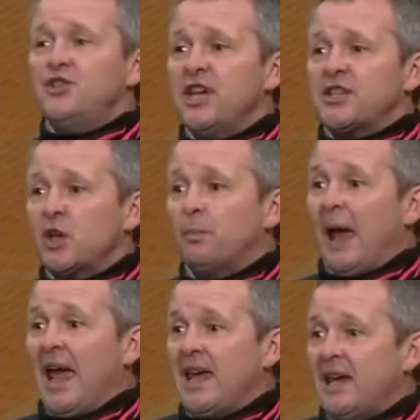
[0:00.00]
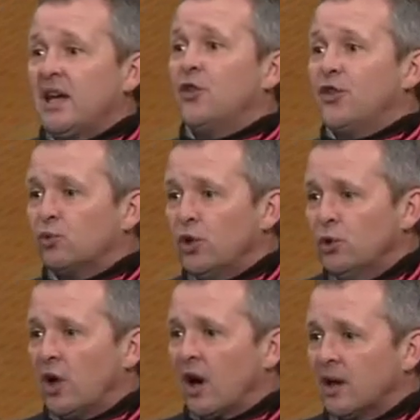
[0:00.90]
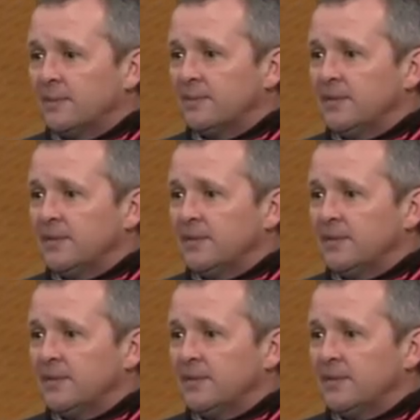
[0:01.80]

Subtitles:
disobeying the ruler.